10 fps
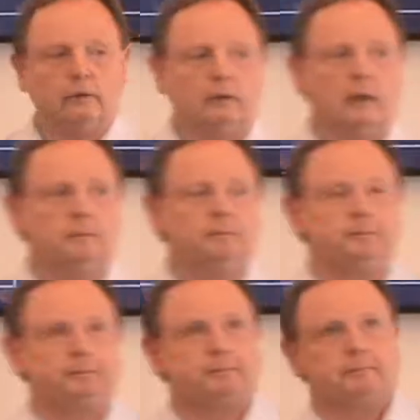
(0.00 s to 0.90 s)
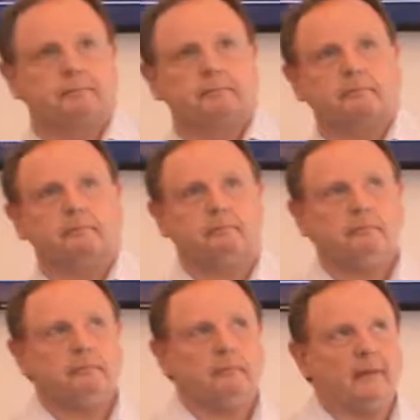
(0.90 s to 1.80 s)
So,
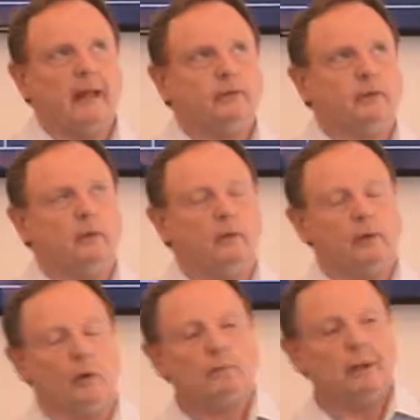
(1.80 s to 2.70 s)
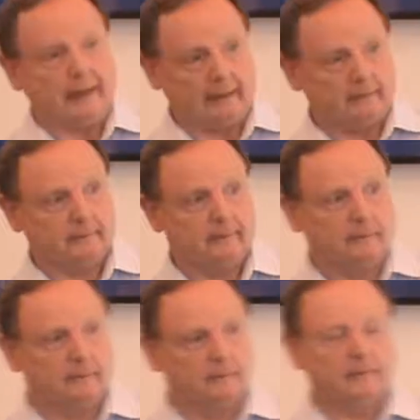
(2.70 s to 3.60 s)
it's complex.
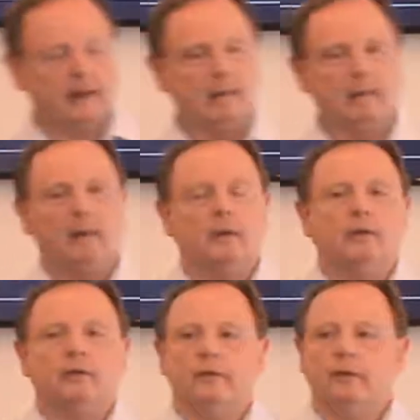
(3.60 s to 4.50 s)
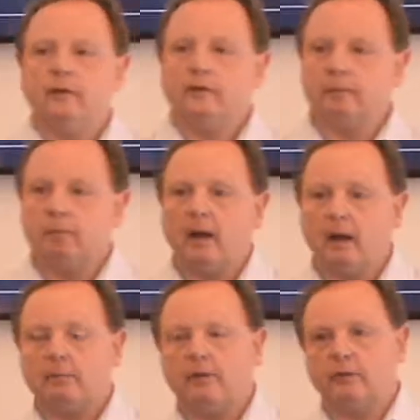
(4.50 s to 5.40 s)
Okay? So this is the
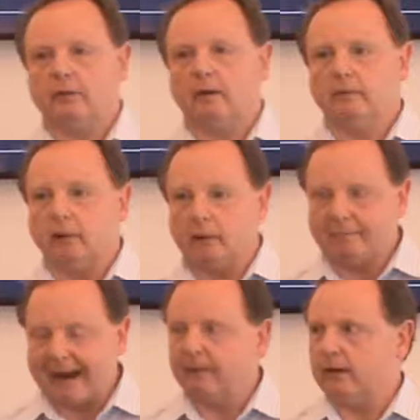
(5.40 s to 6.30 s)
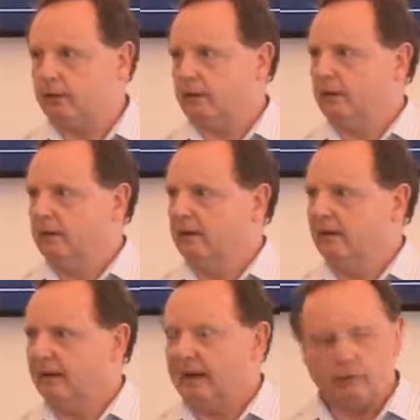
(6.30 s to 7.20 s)
purpose of our marriage,
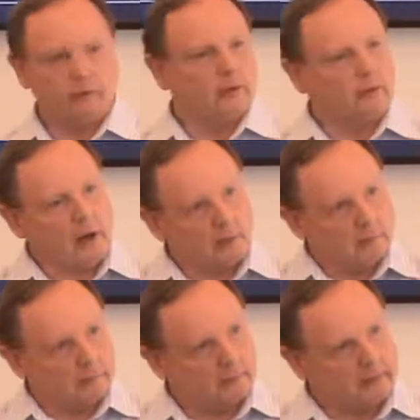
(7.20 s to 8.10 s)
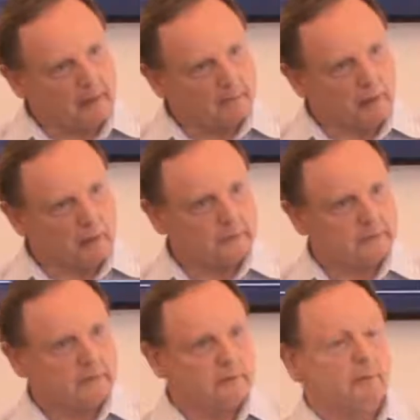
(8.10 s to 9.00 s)
is to grow, to become God's